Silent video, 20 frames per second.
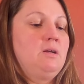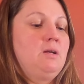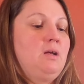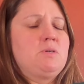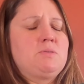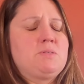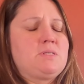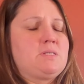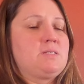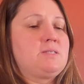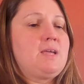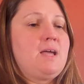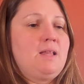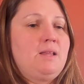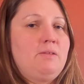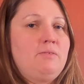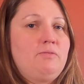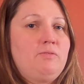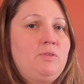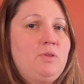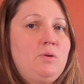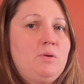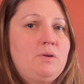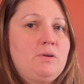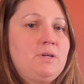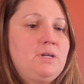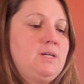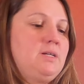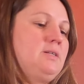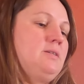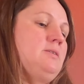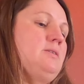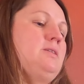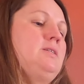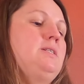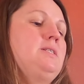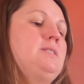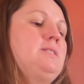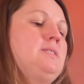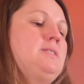It was a Floral
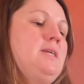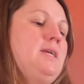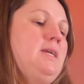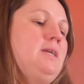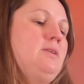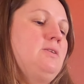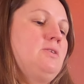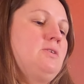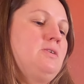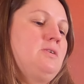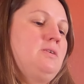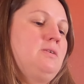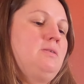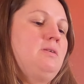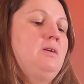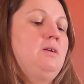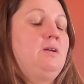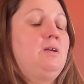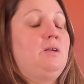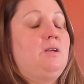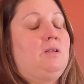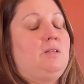container